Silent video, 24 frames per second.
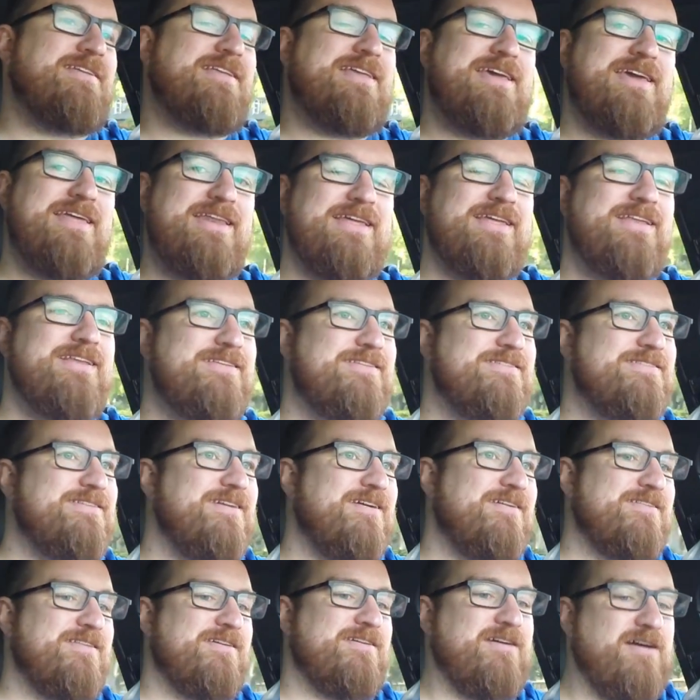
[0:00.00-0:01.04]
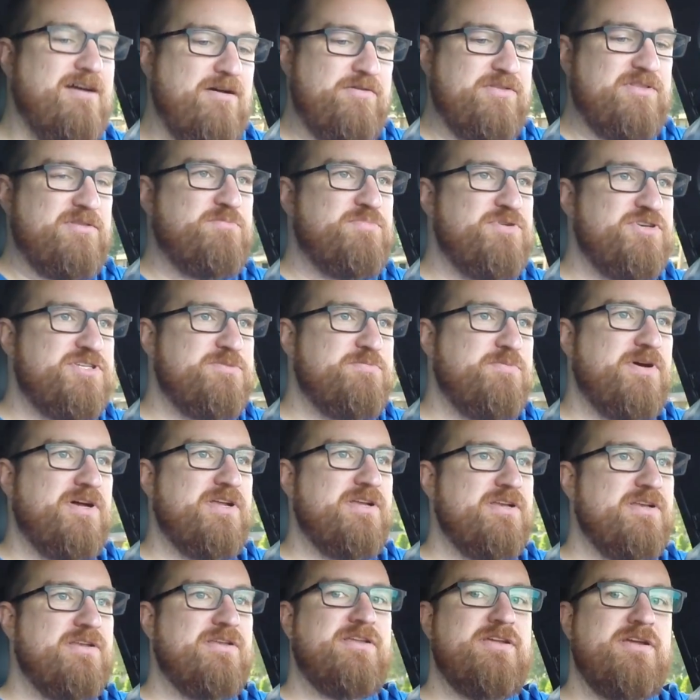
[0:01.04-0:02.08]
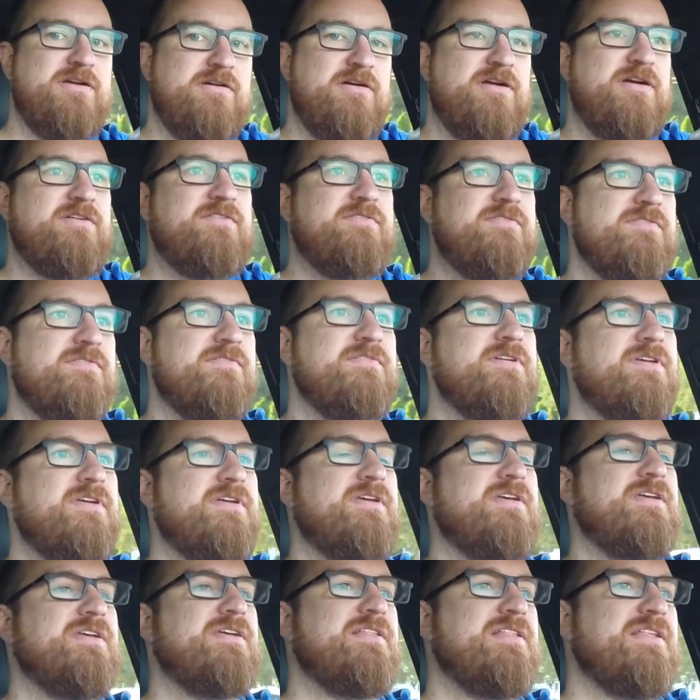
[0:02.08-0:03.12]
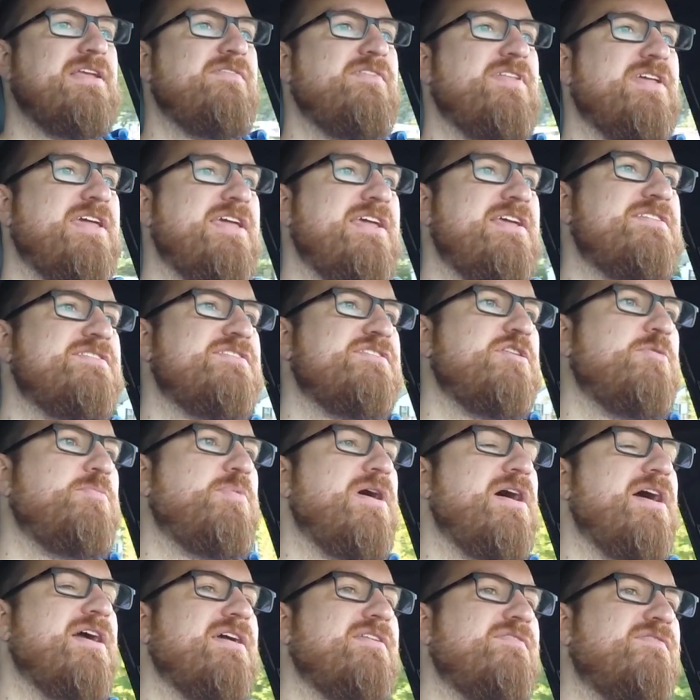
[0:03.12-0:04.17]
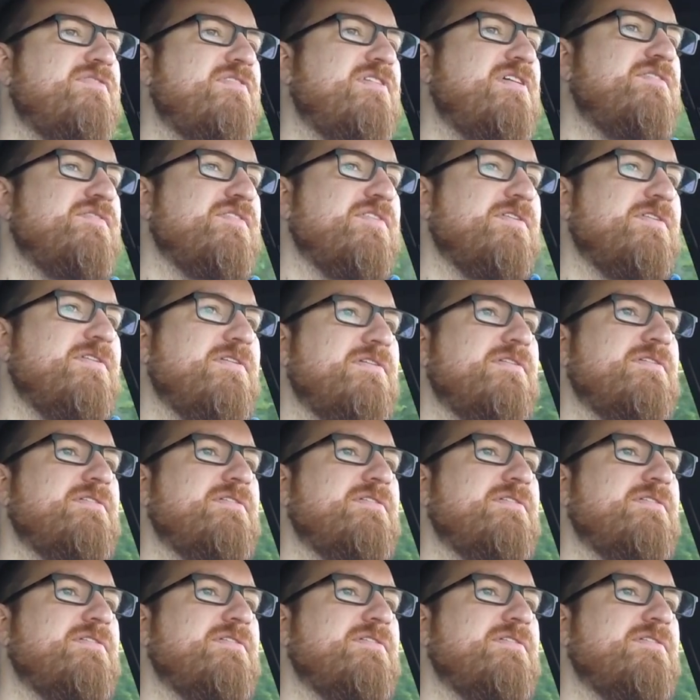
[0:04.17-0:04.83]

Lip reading: Get in, start the car with the push button, you're off. Leave the keys in your pocket forever.